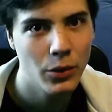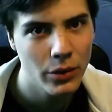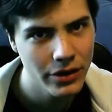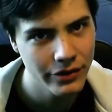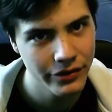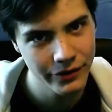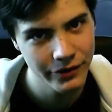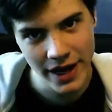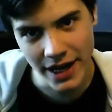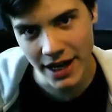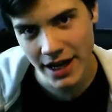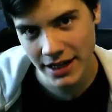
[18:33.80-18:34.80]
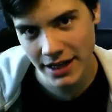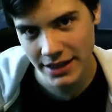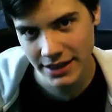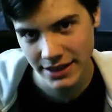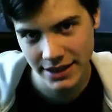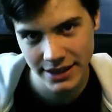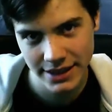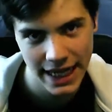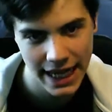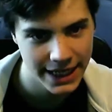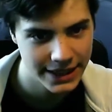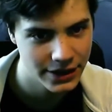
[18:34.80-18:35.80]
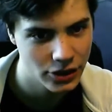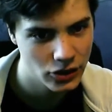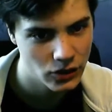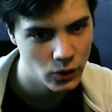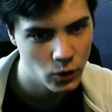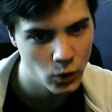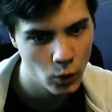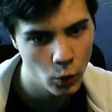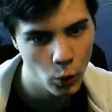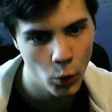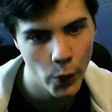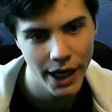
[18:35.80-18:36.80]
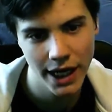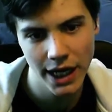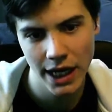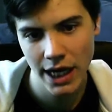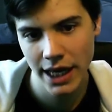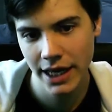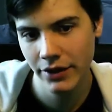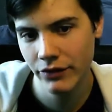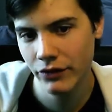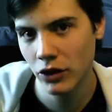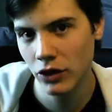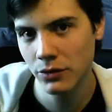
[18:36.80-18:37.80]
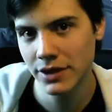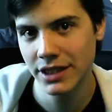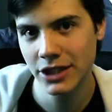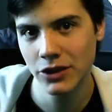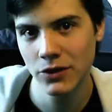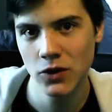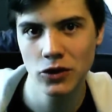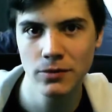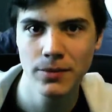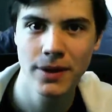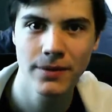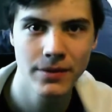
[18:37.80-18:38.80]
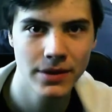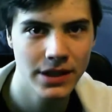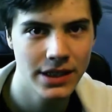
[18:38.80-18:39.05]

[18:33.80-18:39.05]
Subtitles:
Now, one thing that will influence YouTube,